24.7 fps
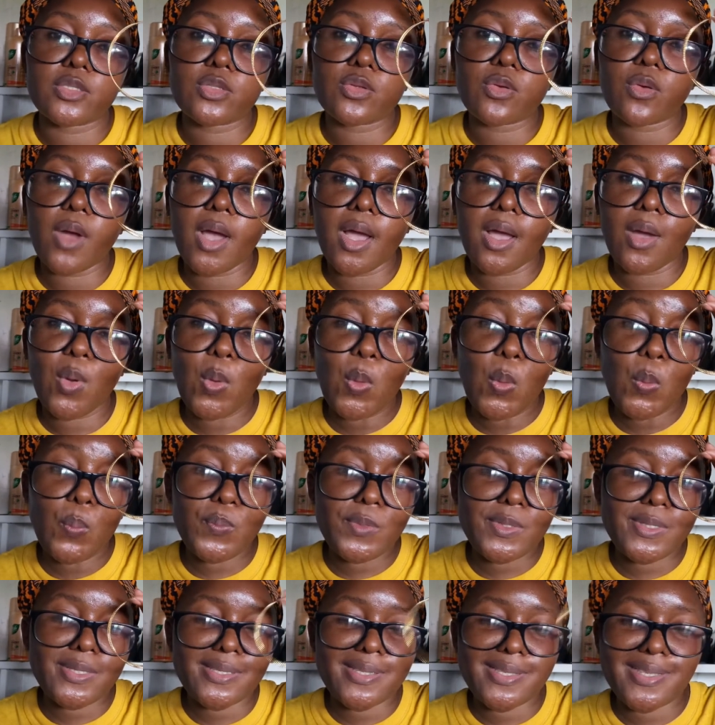So
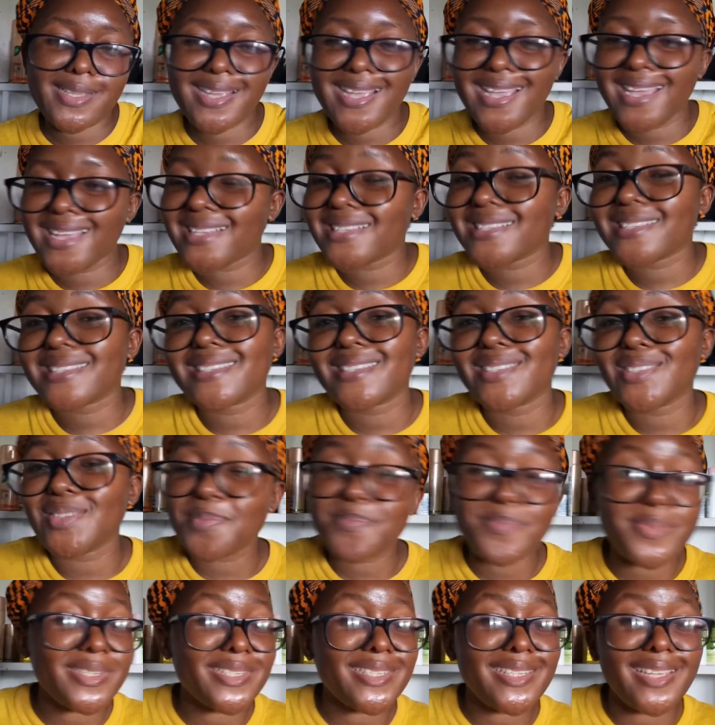oops, guys,
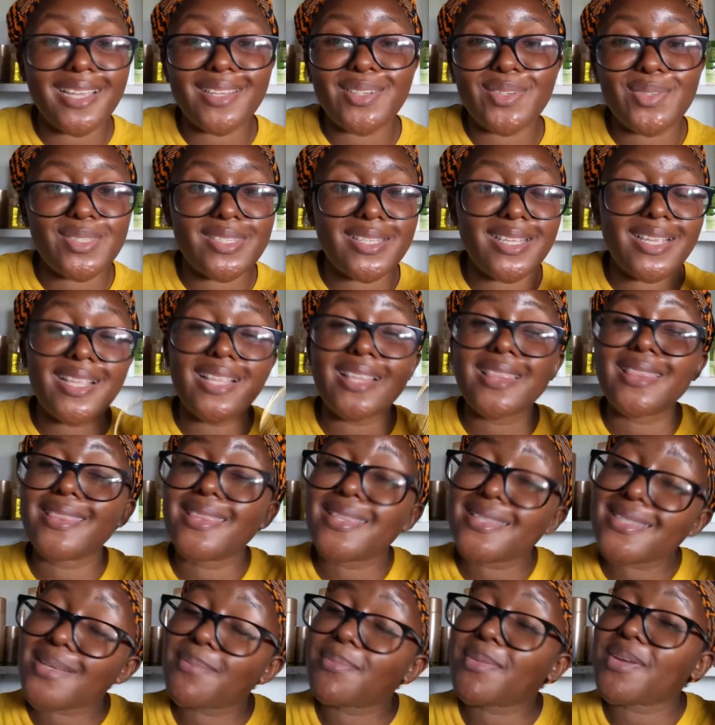don't be tired to see.
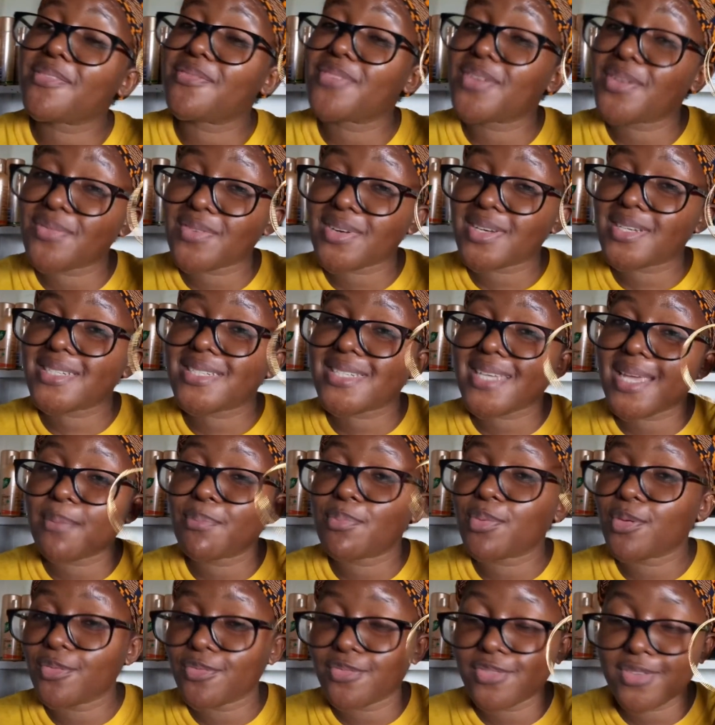These are my favorite
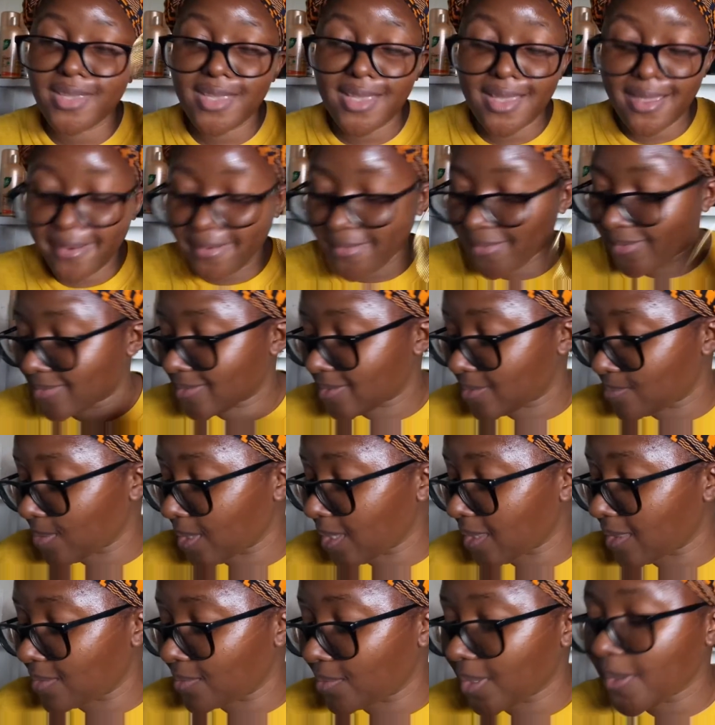type of earrings,
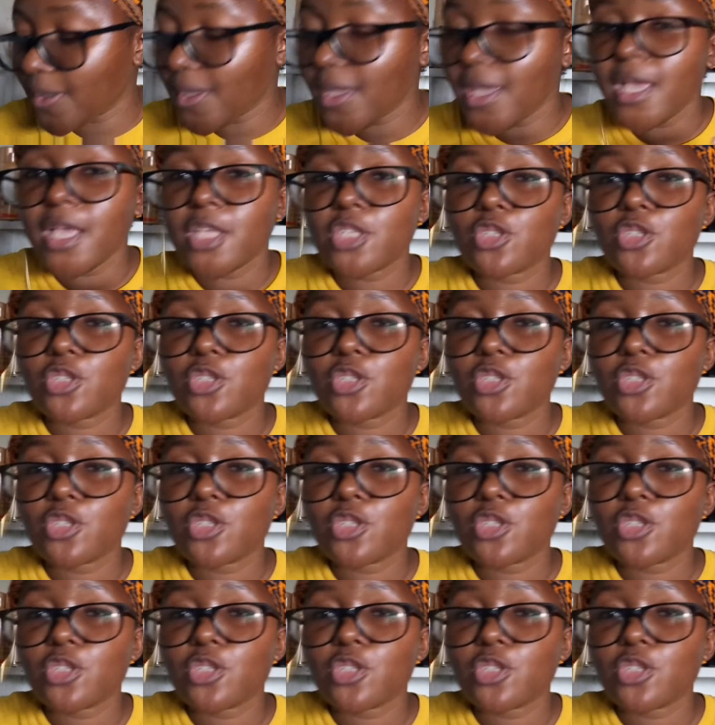by the way.